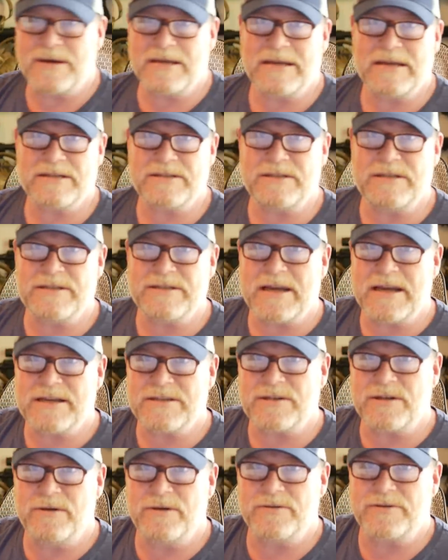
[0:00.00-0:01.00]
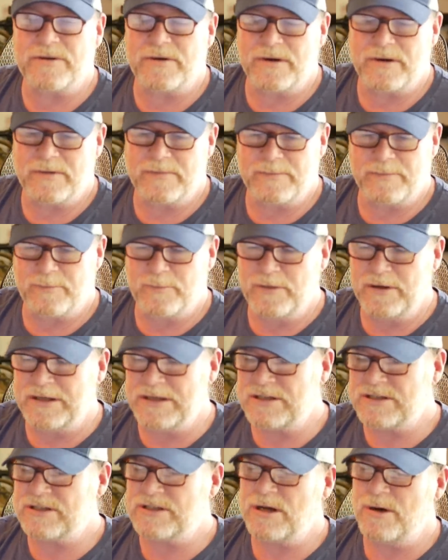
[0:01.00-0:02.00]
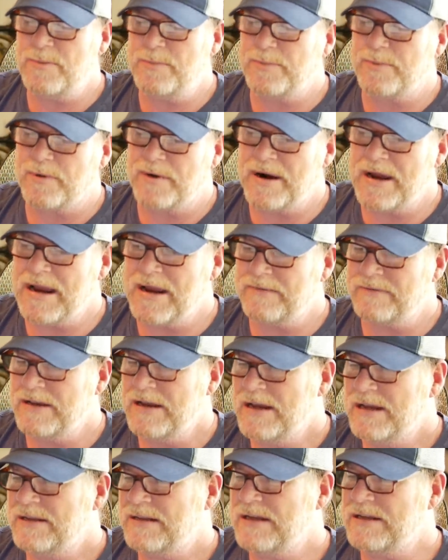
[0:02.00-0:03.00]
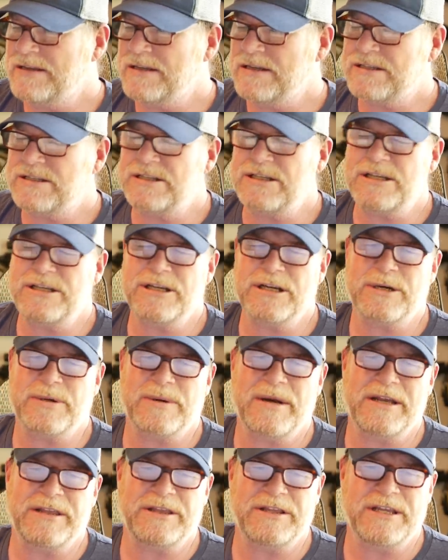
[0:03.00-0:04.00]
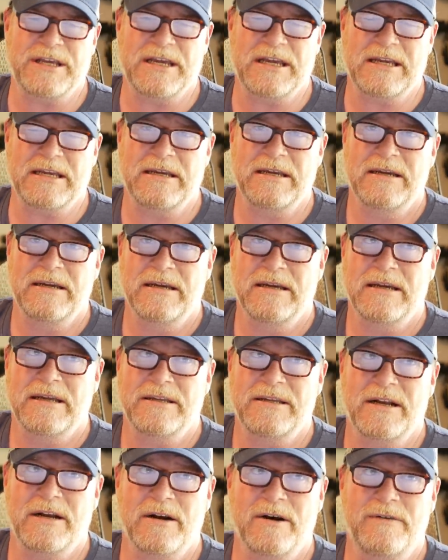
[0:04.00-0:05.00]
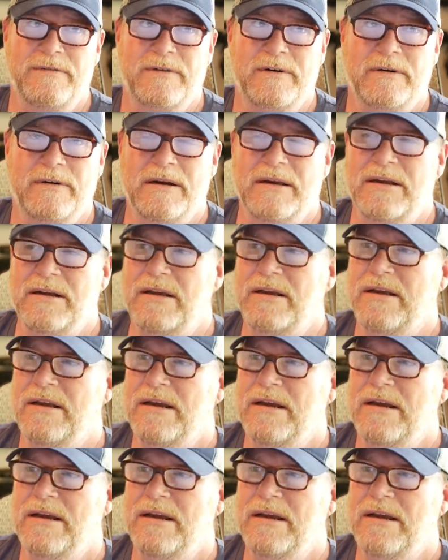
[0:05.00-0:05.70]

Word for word: I guess these assholes are really so brave. They did such a great thing that over it